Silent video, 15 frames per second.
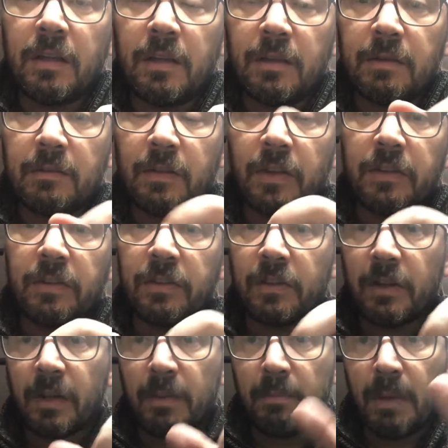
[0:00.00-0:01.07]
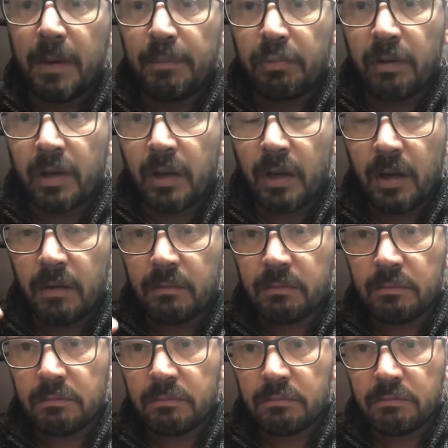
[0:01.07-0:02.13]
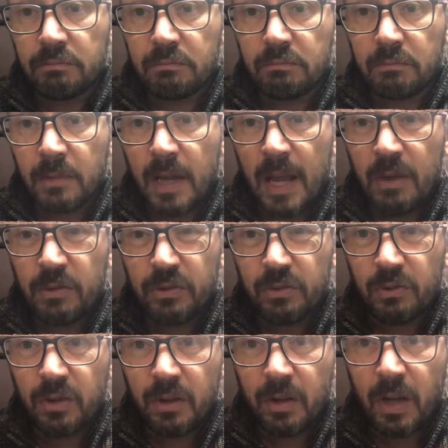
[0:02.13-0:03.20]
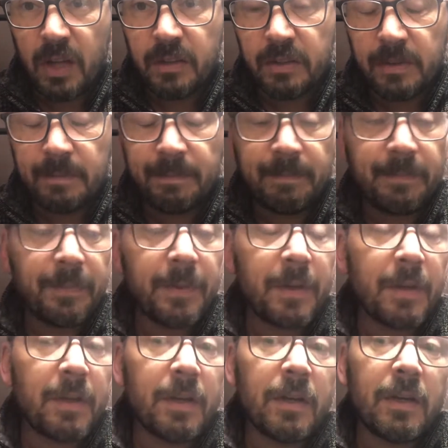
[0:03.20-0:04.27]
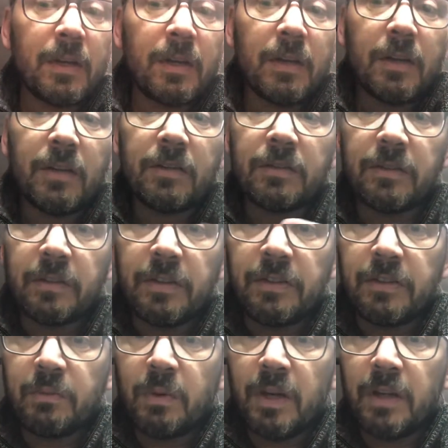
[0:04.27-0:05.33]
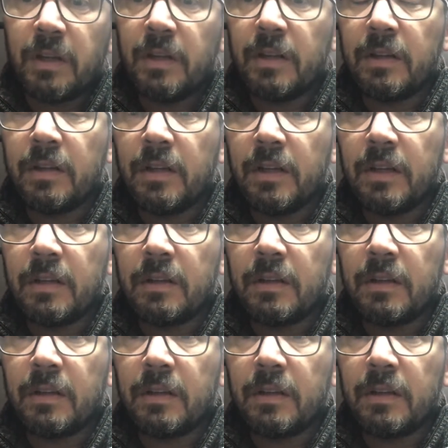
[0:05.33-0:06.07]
so this is like a mud brick house or hut. So this is where the